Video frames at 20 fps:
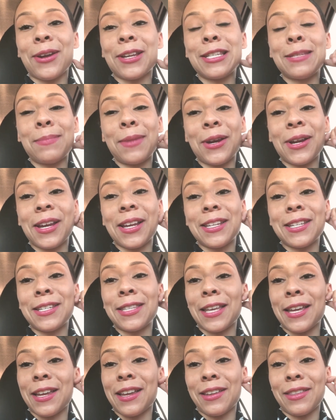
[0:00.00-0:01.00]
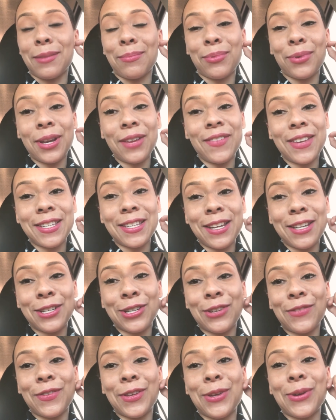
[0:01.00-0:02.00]
experience than the previous
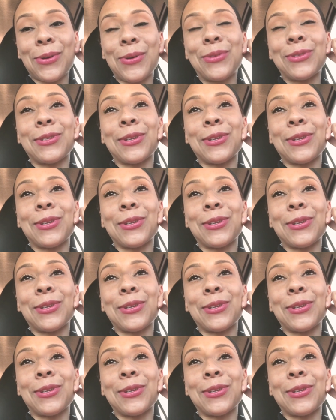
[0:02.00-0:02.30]
interview,